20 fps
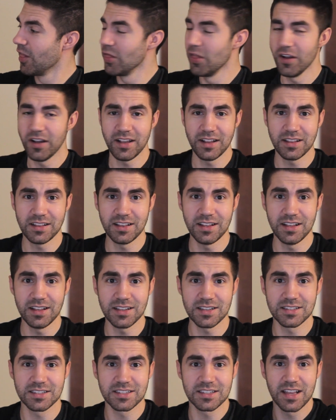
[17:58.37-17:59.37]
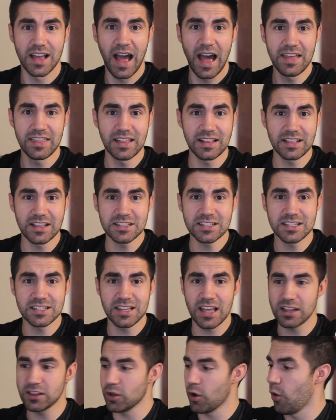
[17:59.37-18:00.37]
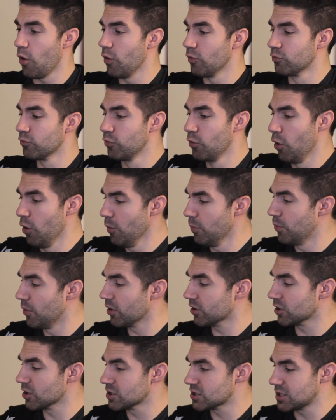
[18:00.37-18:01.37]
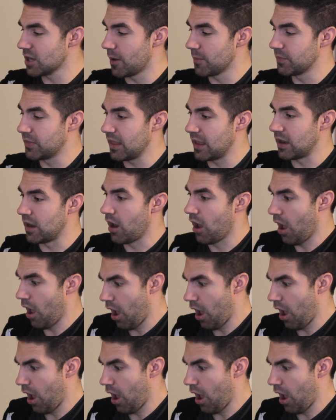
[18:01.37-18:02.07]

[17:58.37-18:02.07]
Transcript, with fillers: Look at this! I think this is like the whole rule book or something.